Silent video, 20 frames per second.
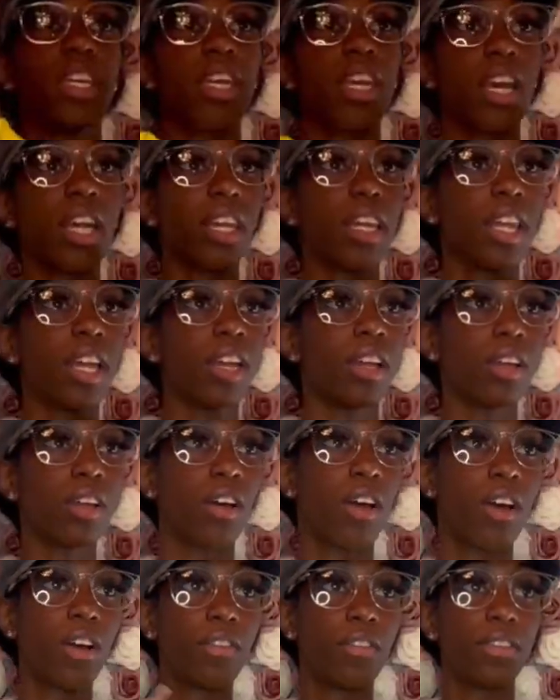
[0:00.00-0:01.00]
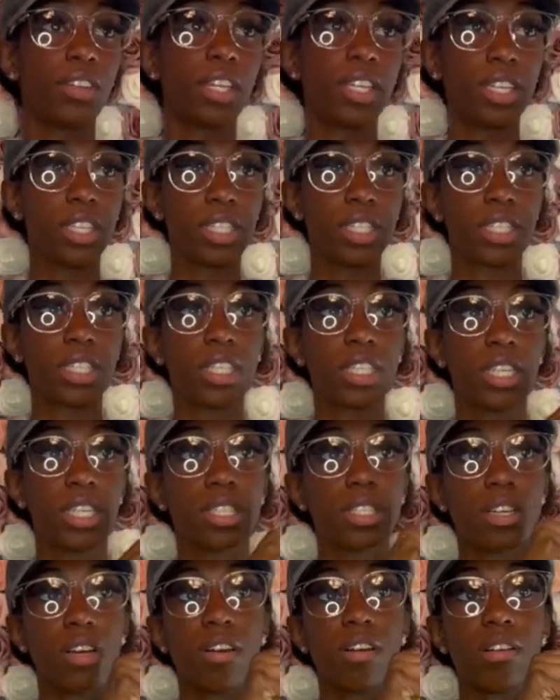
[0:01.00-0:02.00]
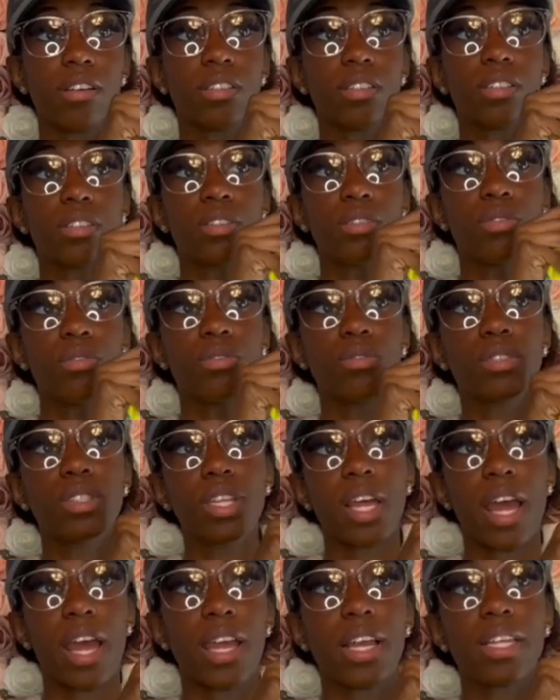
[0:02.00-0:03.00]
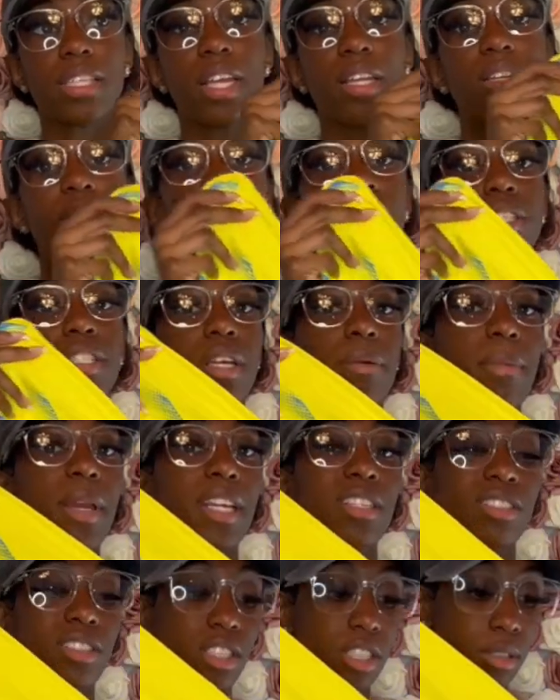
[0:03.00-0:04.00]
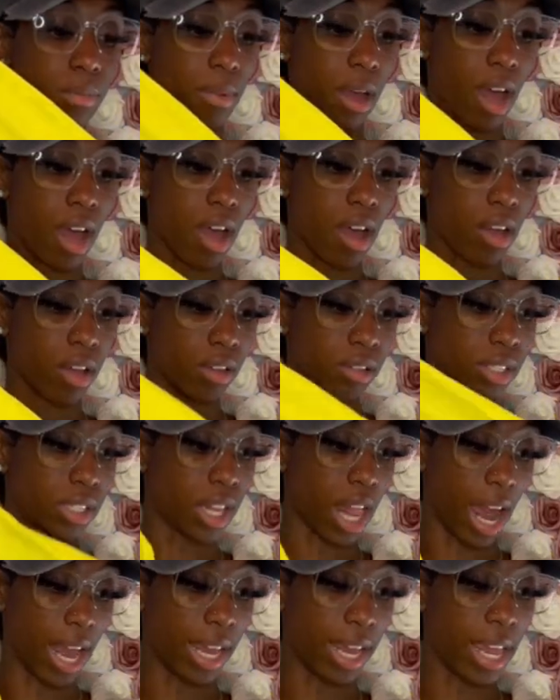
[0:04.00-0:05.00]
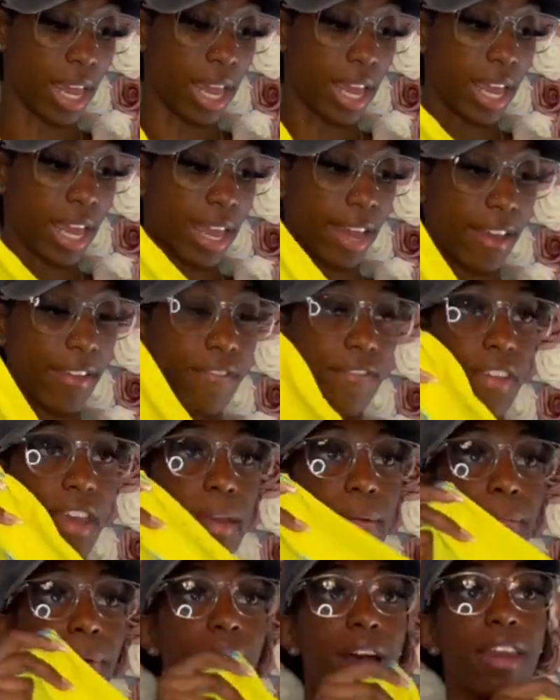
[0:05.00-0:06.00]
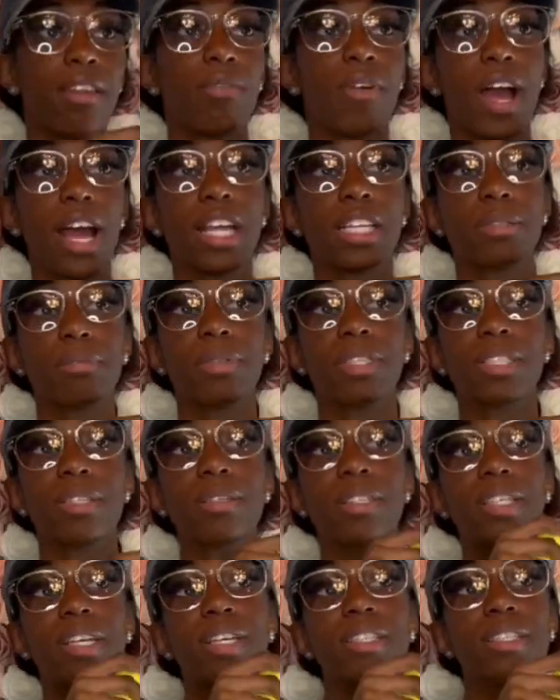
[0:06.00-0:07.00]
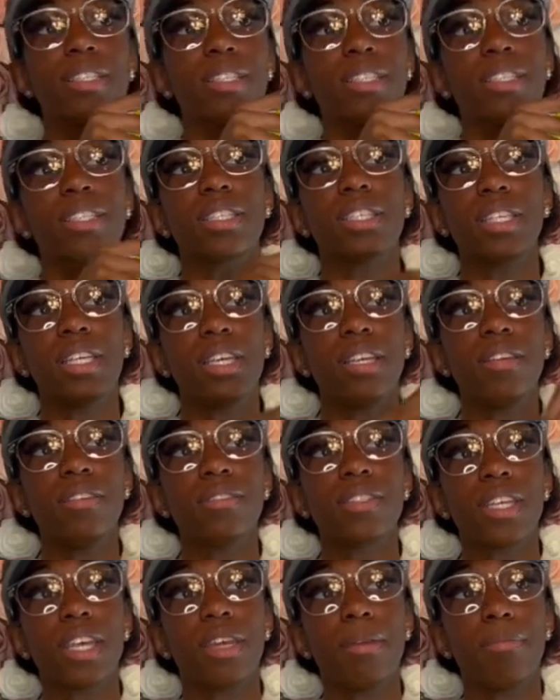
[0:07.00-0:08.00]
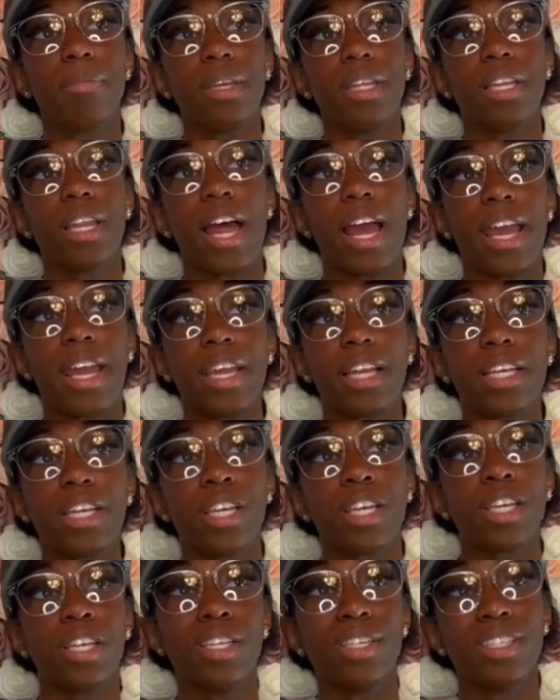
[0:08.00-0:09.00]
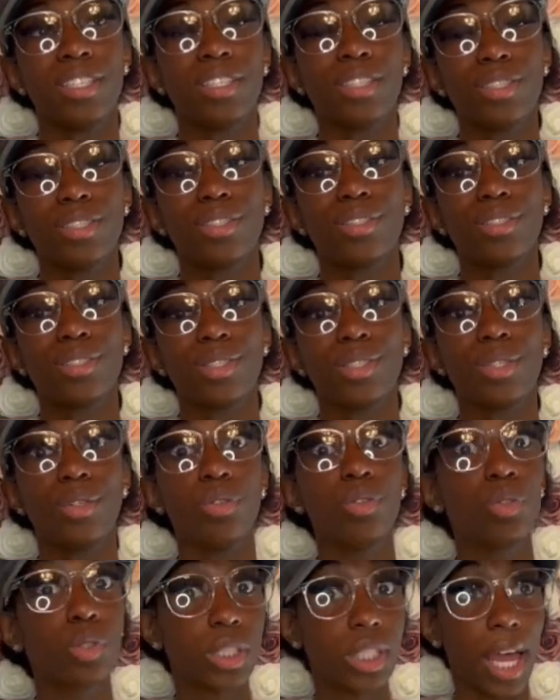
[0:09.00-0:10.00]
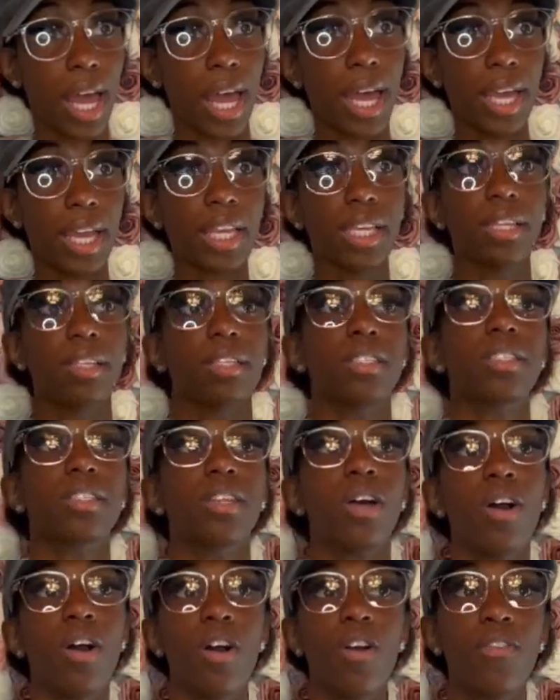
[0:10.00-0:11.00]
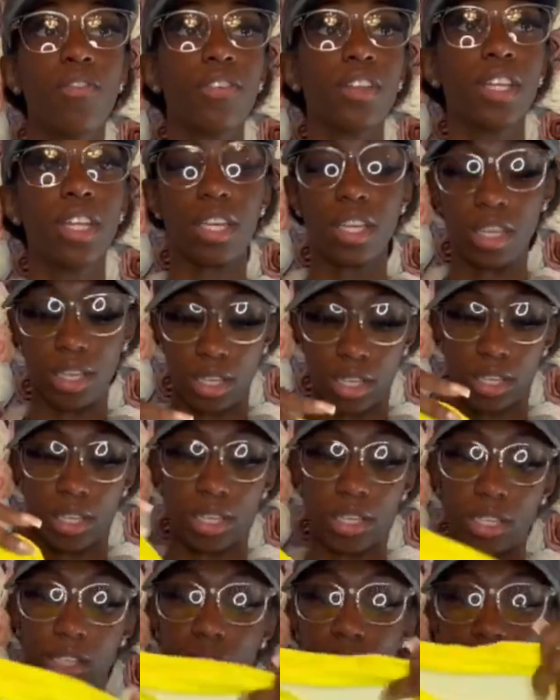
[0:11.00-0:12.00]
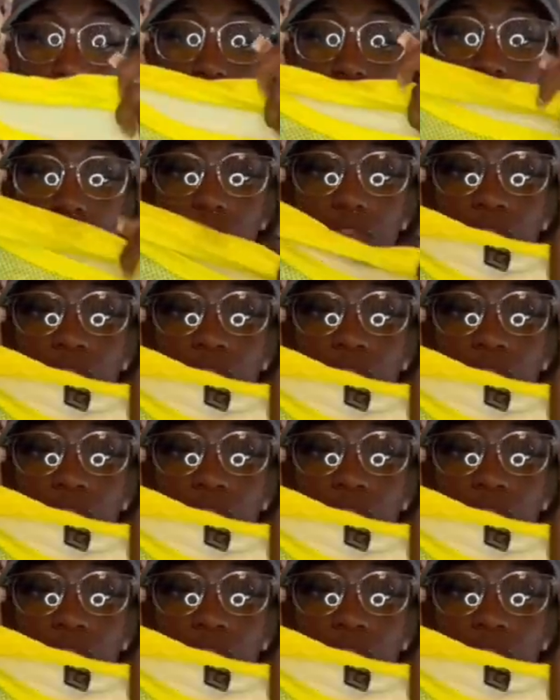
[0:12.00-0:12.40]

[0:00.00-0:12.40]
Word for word: yellow hopefully these sleeves aren't too tight because i know some extra smalls like it fit body wise but sometimes the sleeves can be like too tight so hopefully the sleeves don't